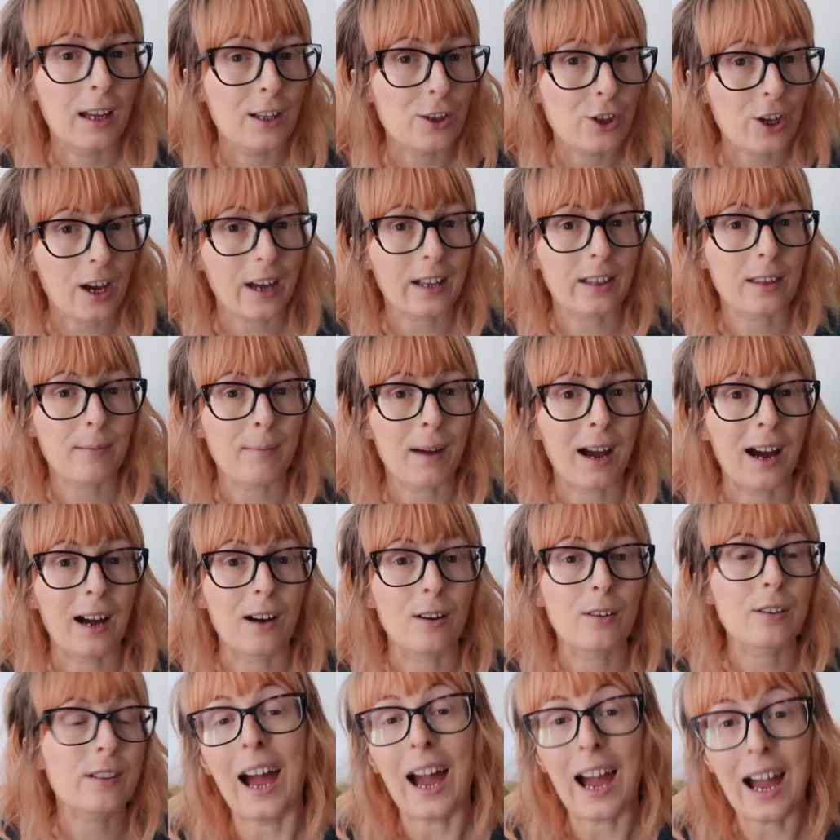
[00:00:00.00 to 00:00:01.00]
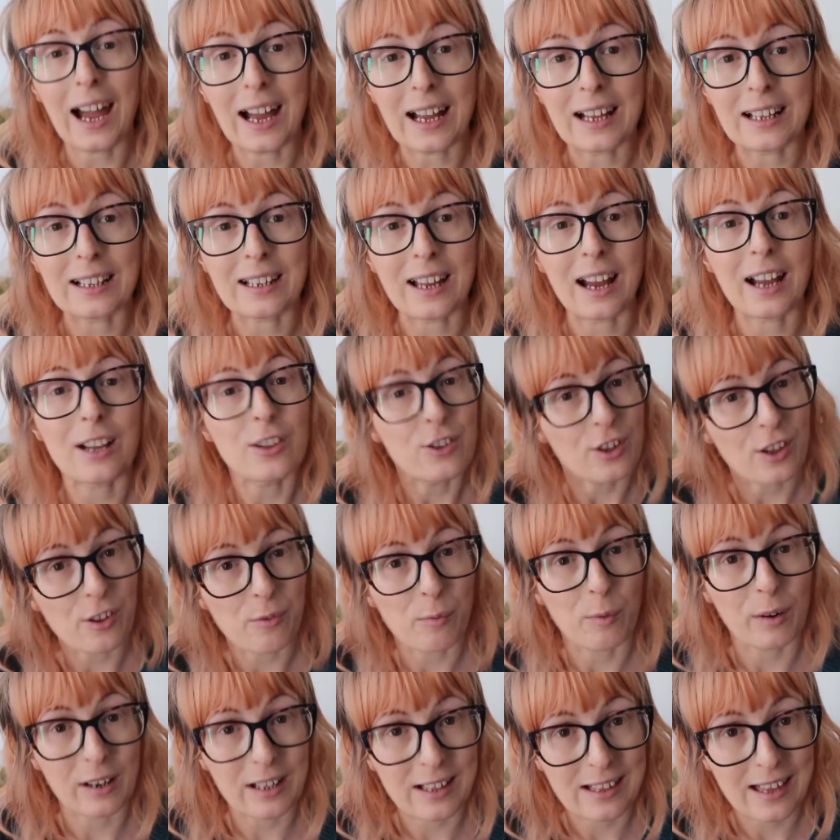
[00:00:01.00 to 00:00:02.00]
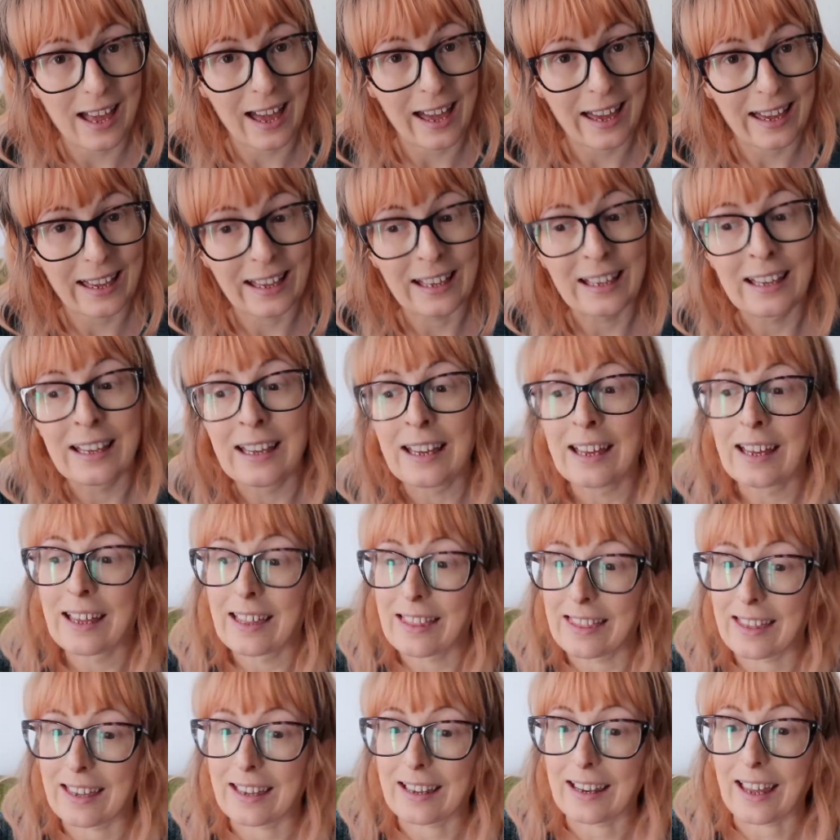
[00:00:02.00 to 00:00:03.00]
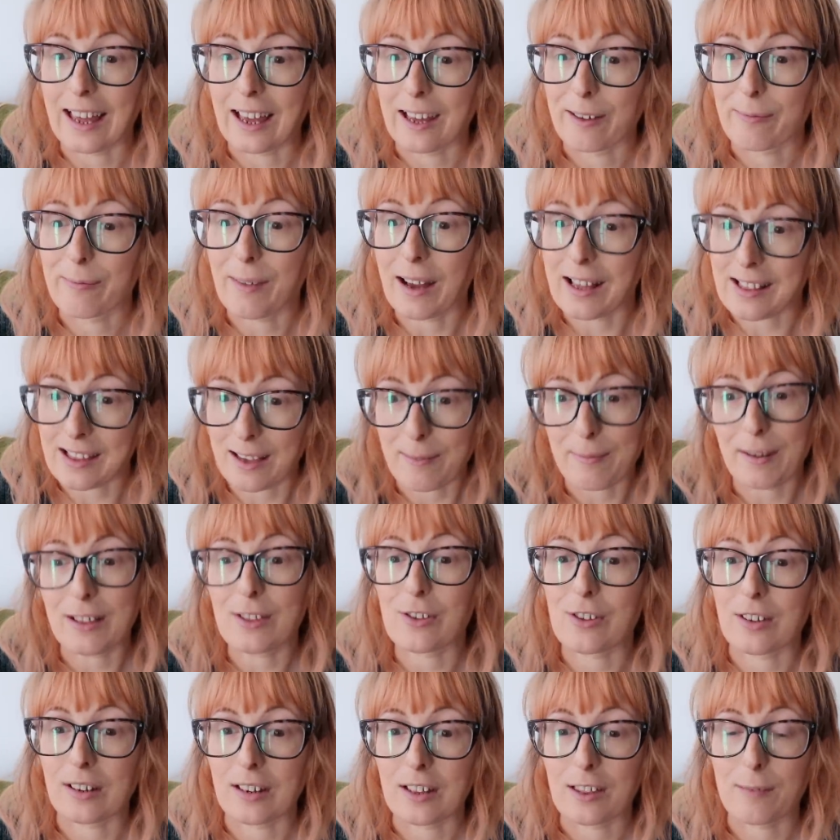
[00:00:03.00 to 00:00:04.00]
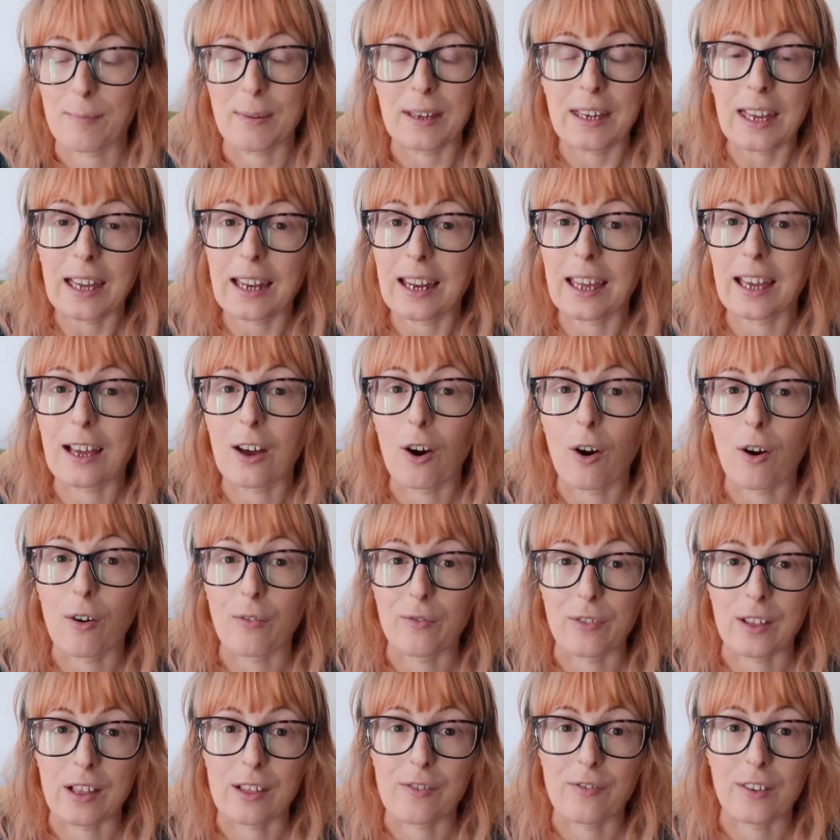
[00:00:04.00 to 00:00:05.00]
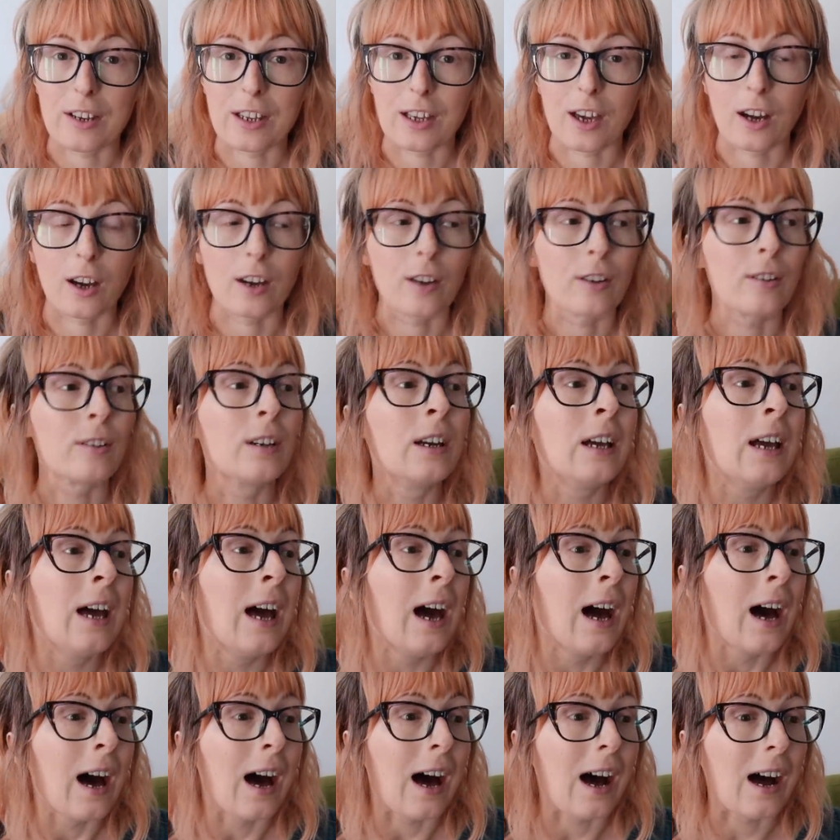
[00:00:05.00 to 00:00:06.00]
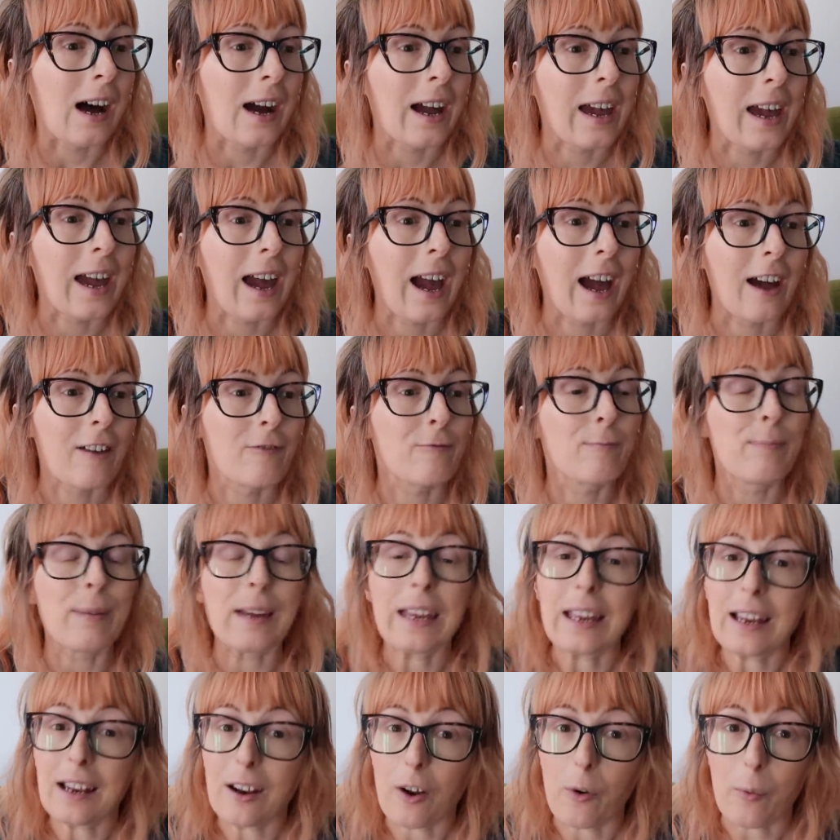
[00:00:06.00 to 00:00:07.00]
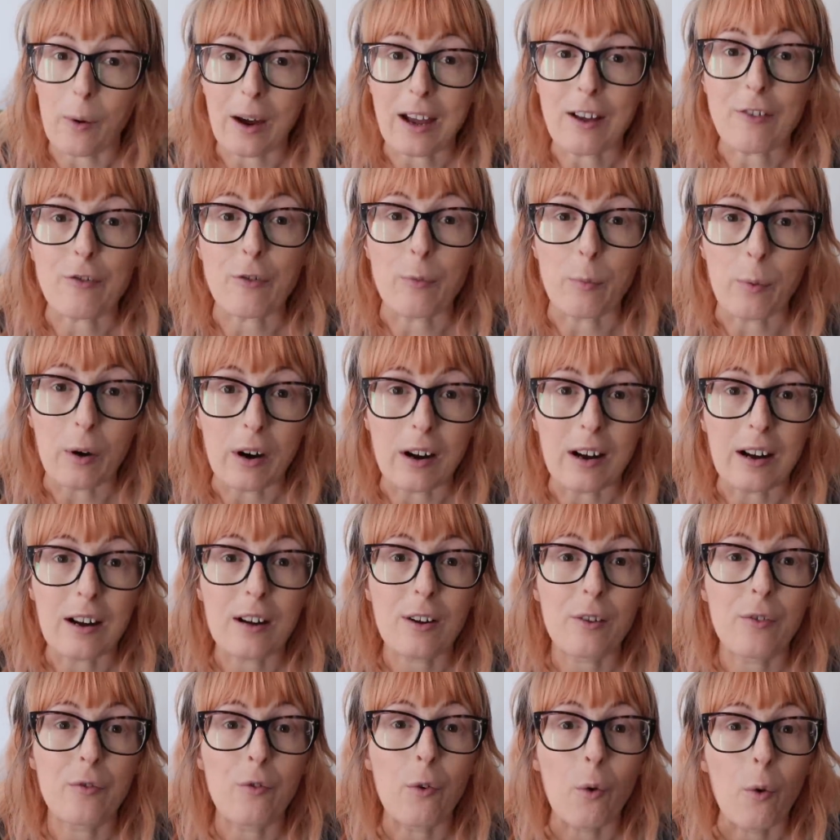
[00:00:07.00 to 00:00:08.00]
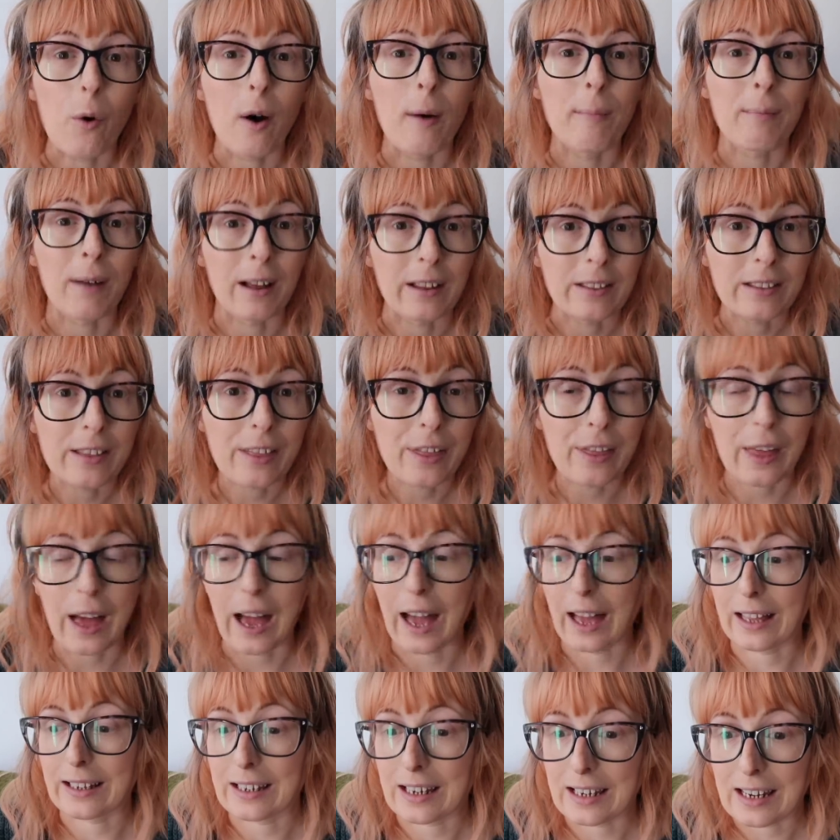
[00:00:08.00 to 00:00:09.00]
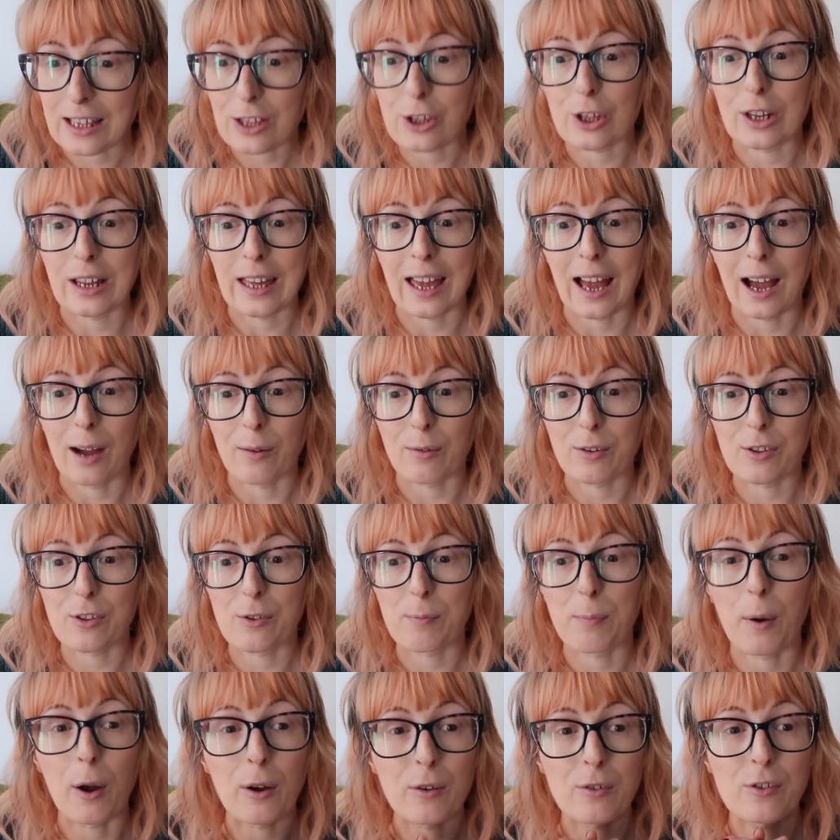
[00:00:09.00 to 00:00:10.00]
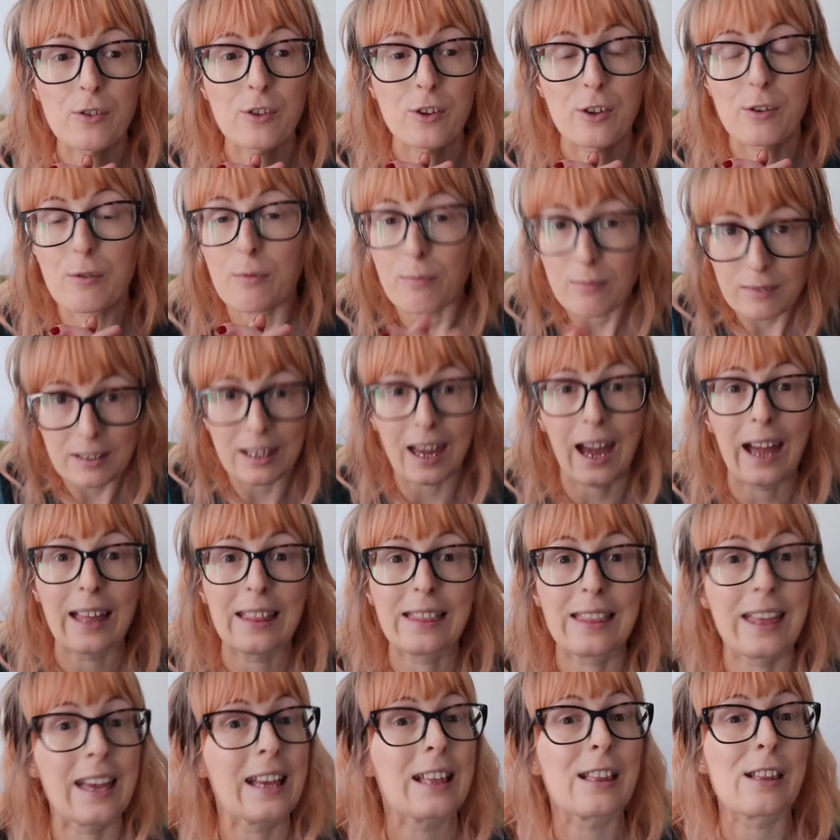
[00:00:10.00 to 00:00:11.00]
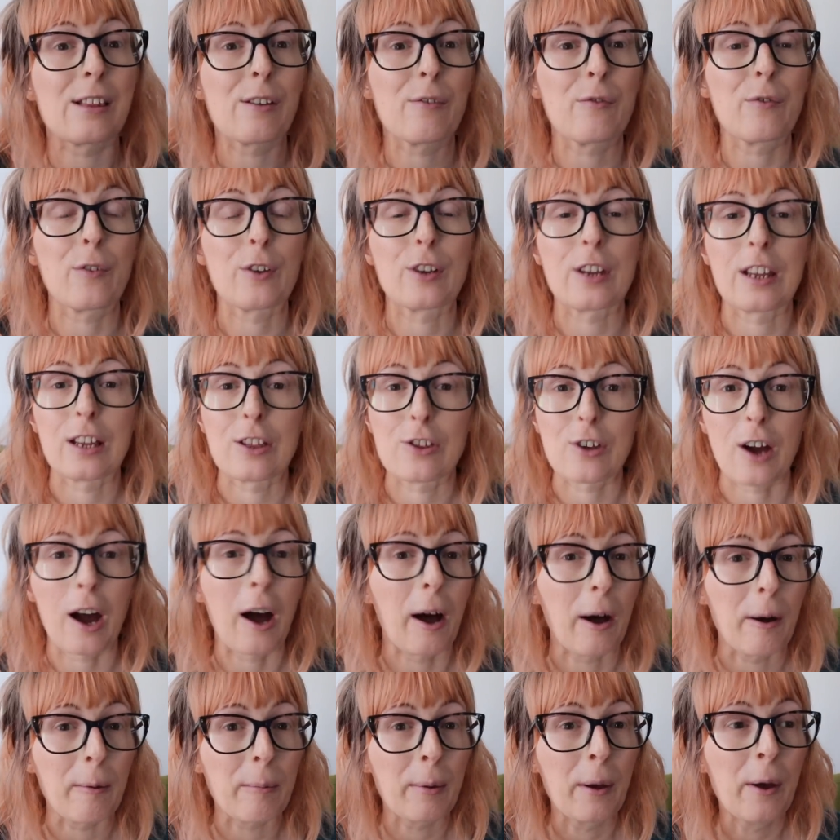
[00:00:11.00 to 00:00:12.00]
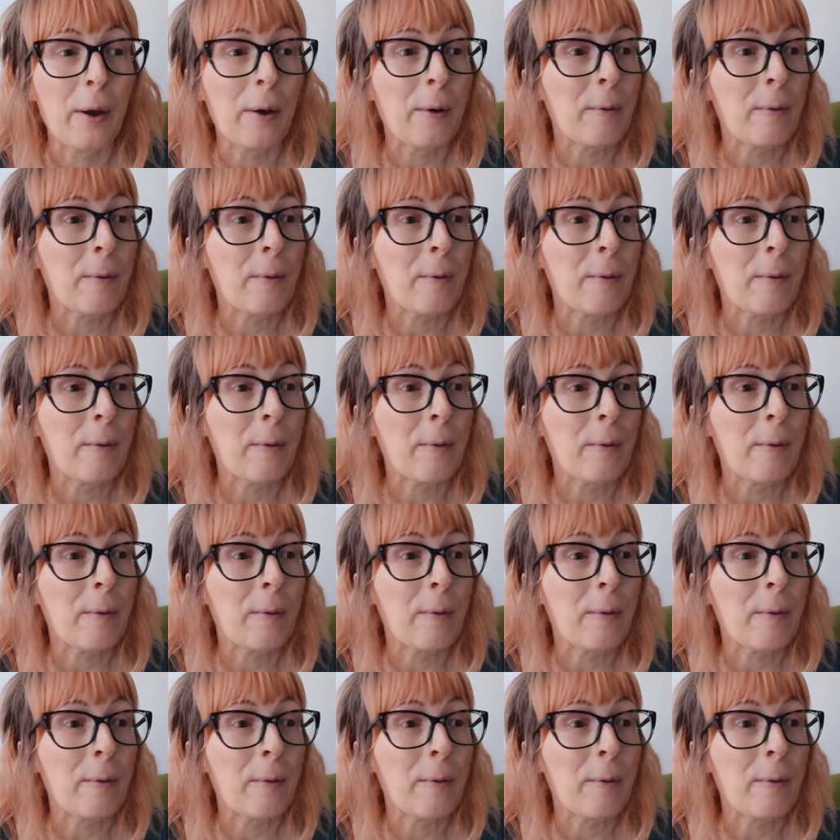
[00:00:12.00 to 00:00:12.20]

check them out. And I just want to say that, as I mentioned at the beginning of this video, I have been away from work for a month, and initially I was supposed to get this footage up